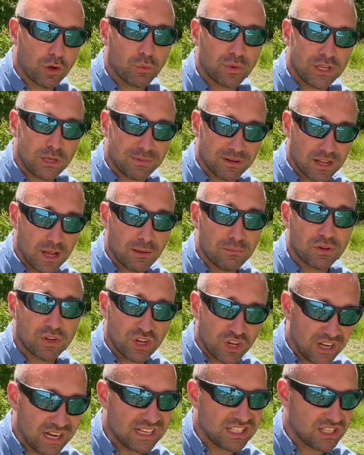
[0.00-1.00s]
When you become
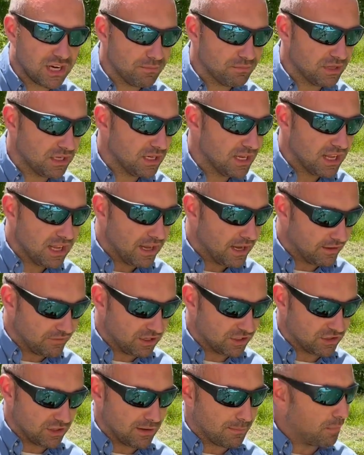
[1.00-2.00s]
good at something, I'm
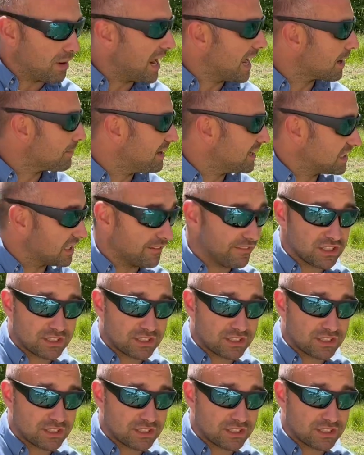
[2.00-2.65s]
not trying to brag at myself,